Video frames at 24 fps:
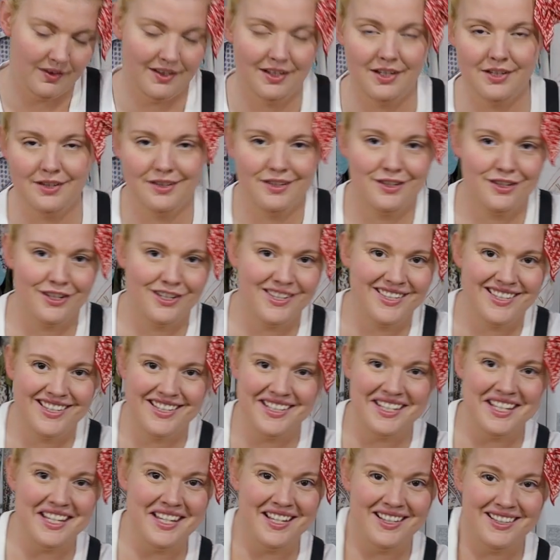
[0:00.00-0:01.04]
because it's just
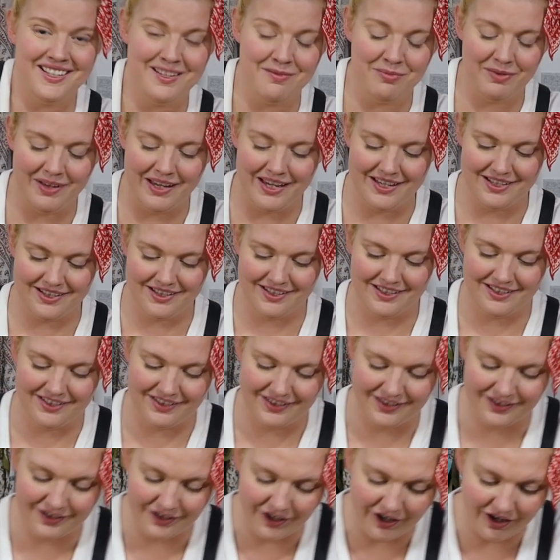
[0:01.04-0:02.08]
an easy place to
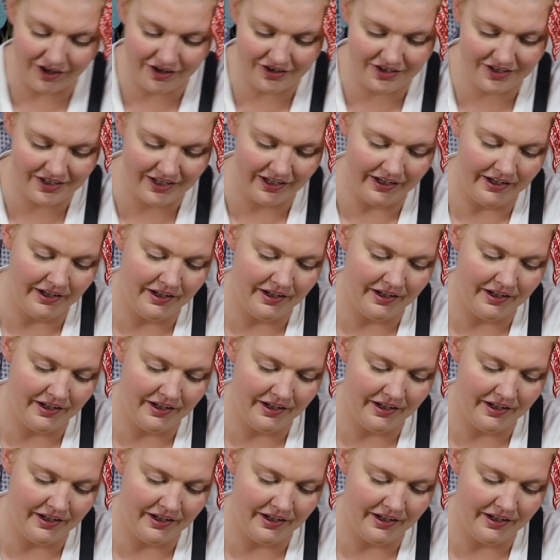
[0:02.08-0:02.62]
start.